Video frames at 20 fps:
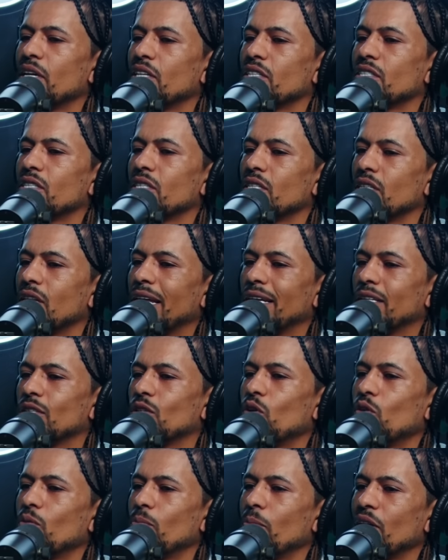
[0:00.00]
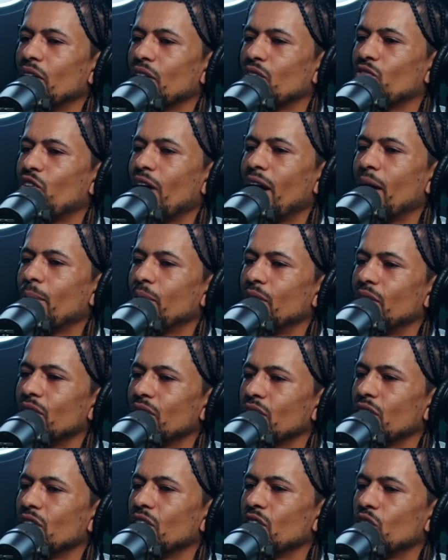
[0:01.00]
make like don't make rap in
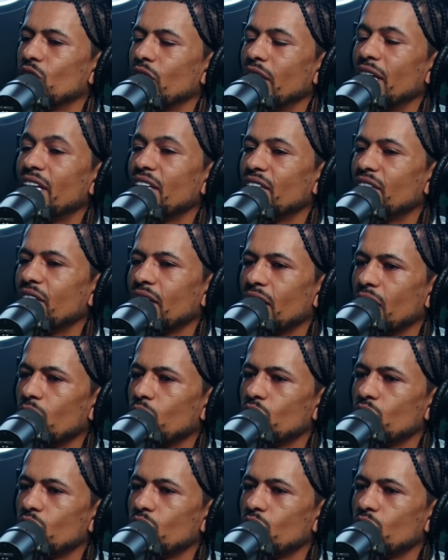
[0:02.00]
this and anything.